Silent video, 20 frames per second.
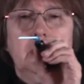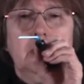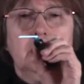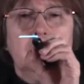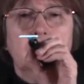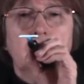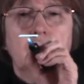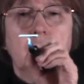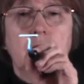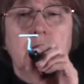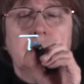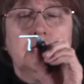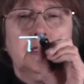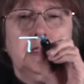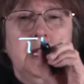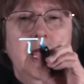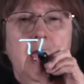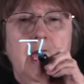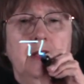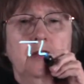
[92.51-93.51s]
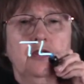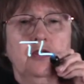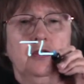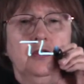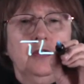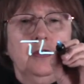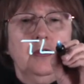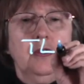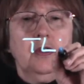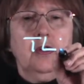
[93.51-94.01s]
So it's
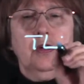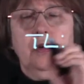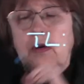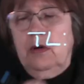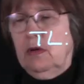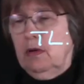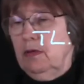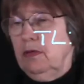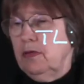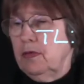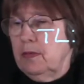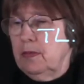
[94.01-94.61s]
tangent to the curve,